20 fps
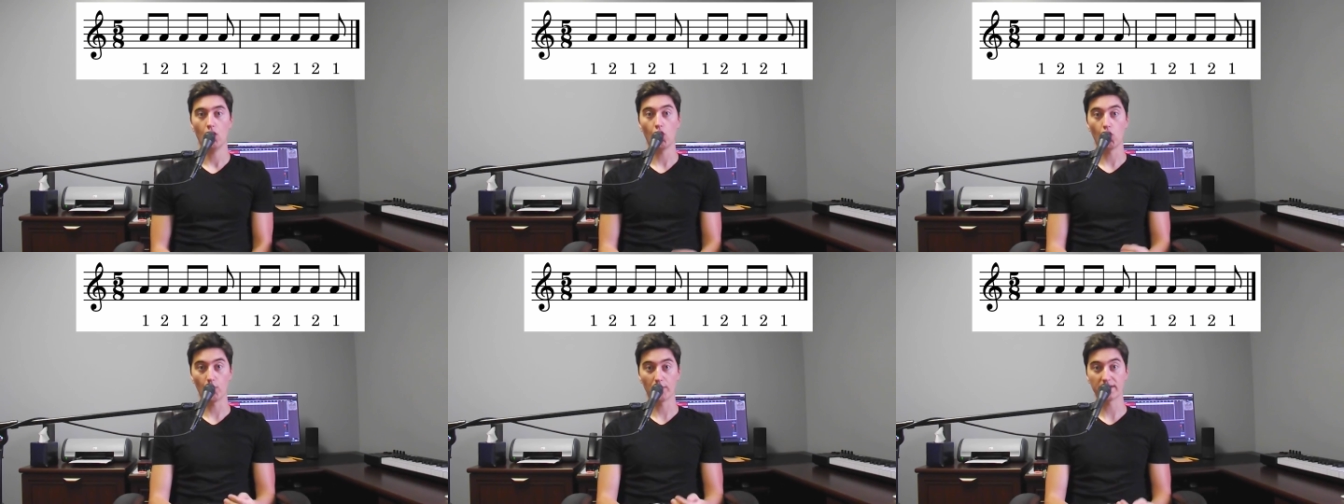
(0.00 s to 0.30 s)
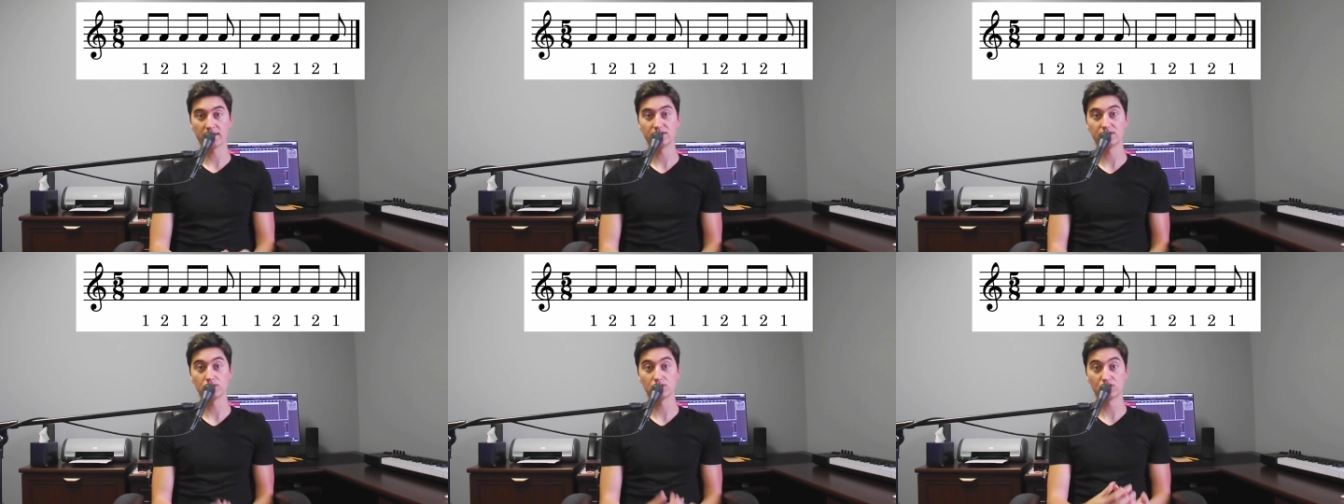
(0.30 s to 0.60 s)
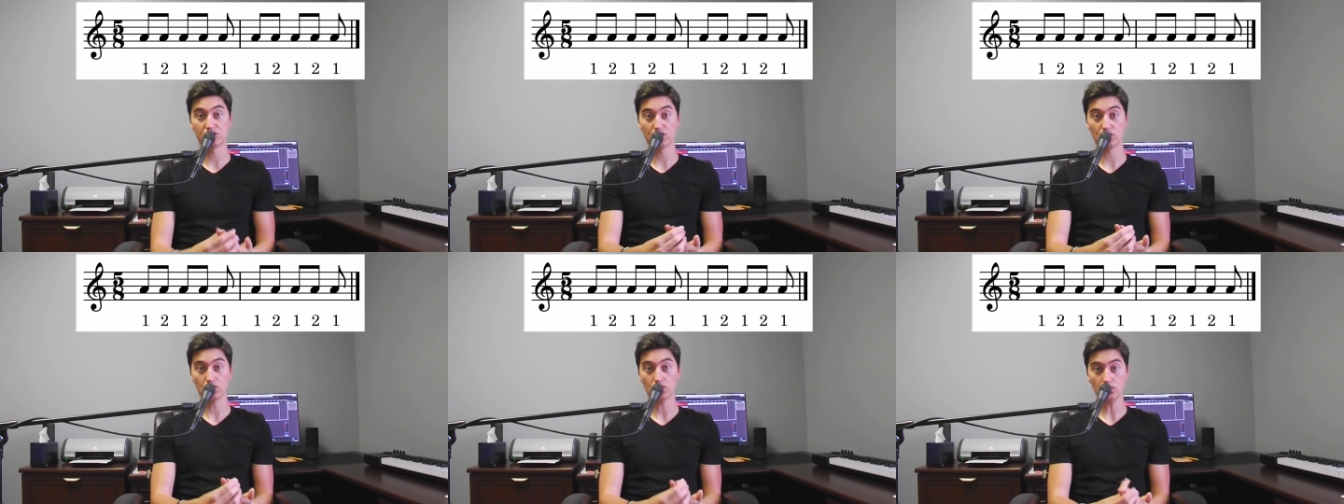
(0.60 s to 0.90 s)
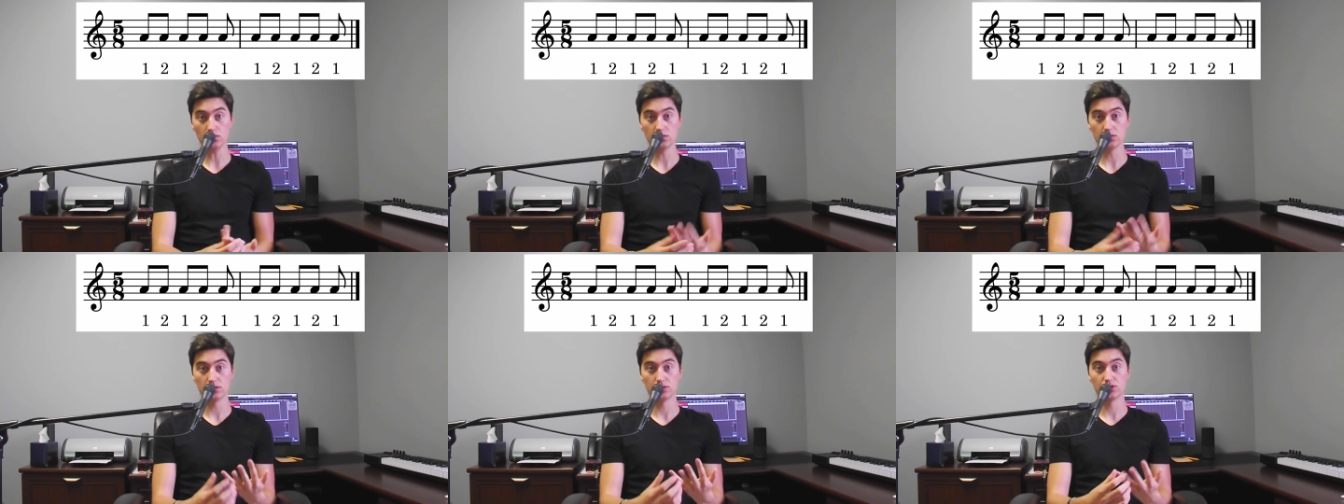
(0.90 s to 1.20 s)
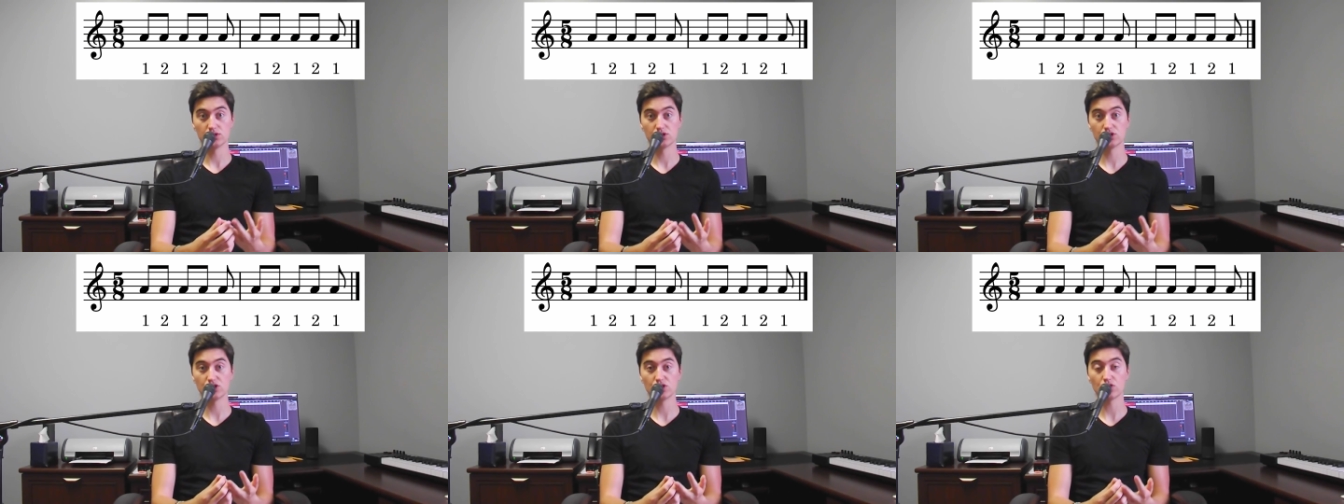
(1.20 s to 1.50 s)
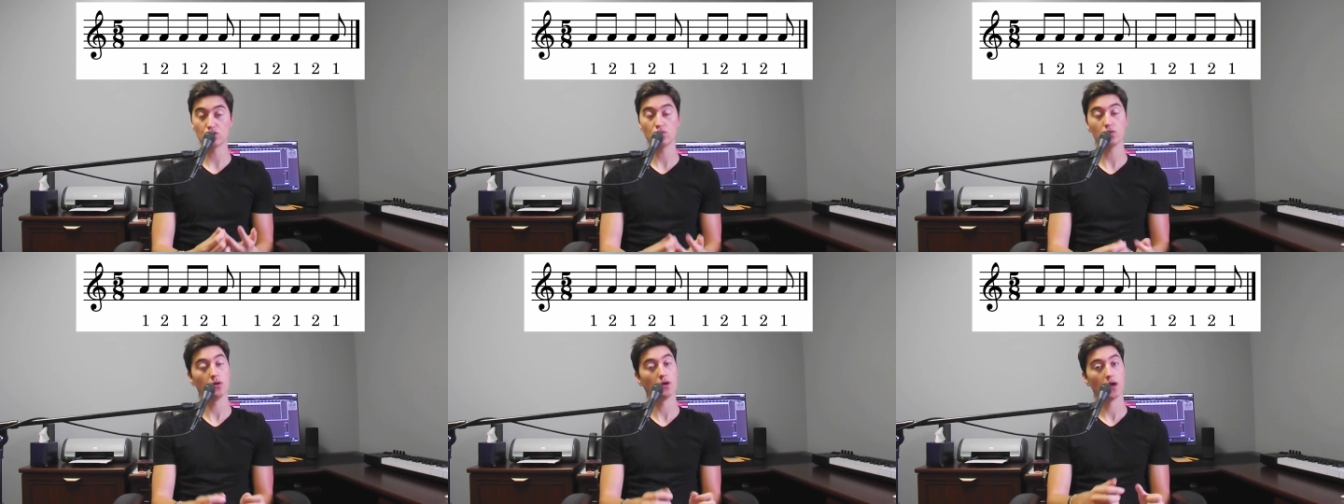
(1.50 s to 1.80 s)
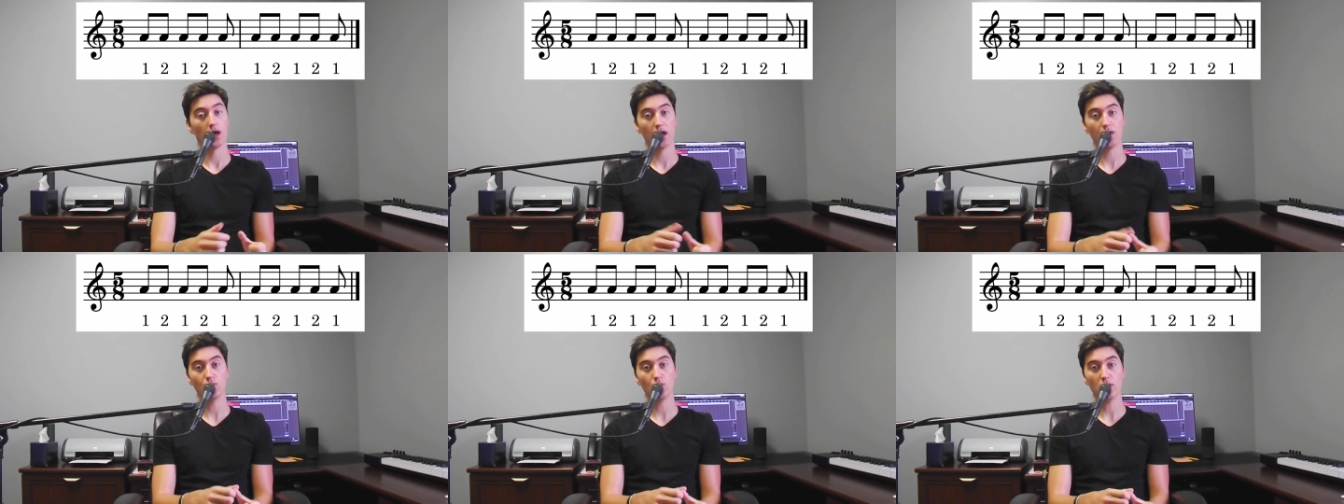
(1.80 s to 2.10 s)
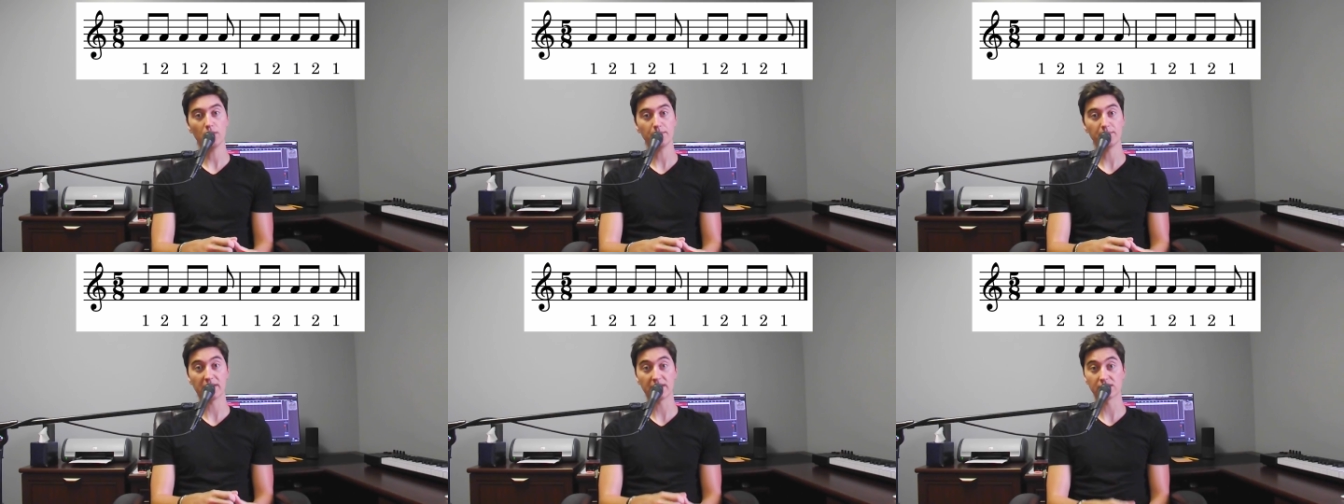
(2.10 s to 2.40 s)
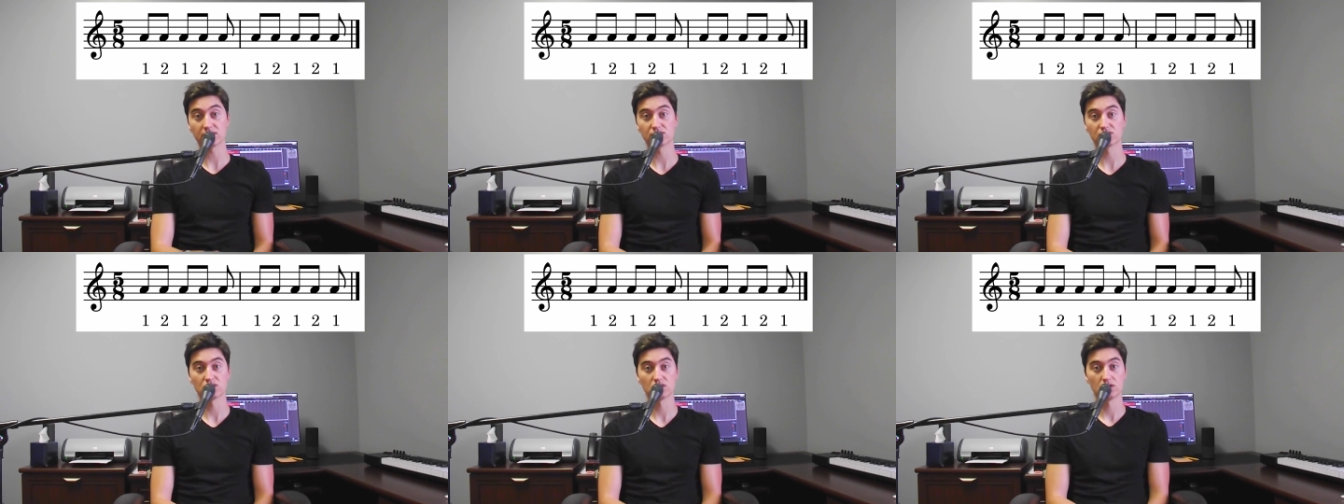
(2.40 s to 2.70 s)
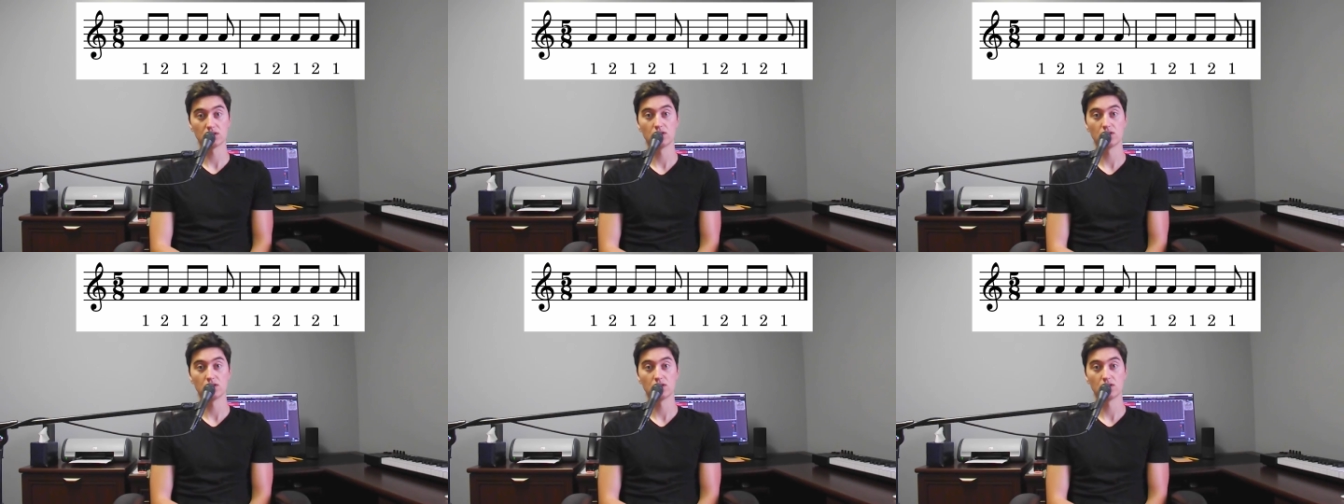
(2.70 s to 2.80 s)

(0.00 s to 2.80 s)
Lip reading: Or we can do 2, 2, and 1 beats.